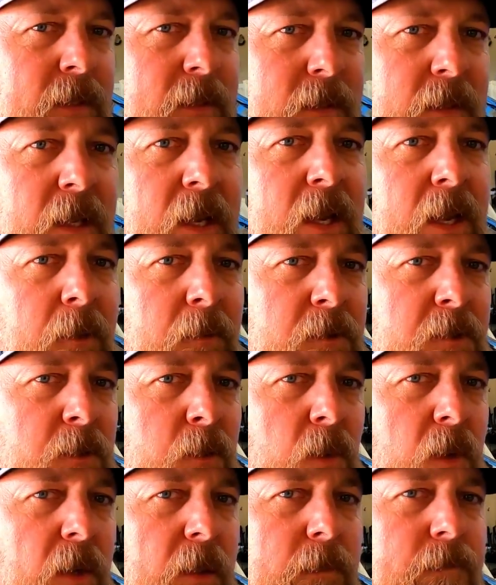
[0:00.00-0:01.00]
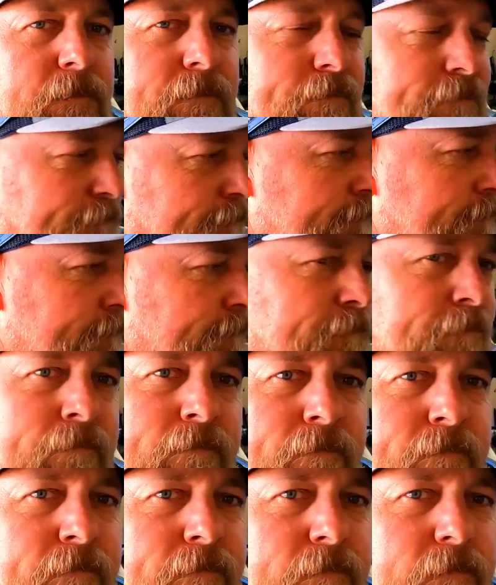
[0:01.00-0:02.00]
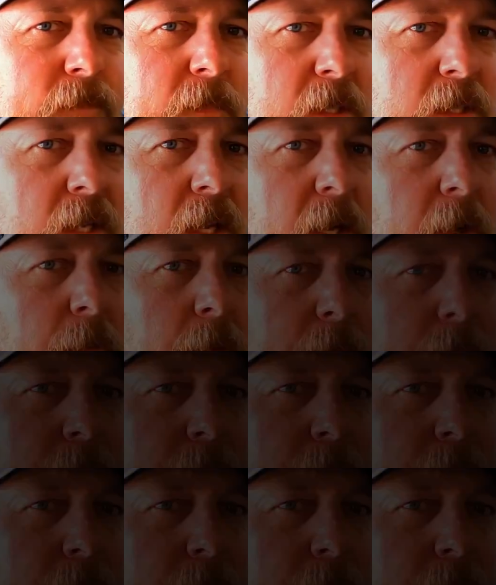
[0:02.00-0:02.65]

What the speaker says: till you get what you want. Let's get going.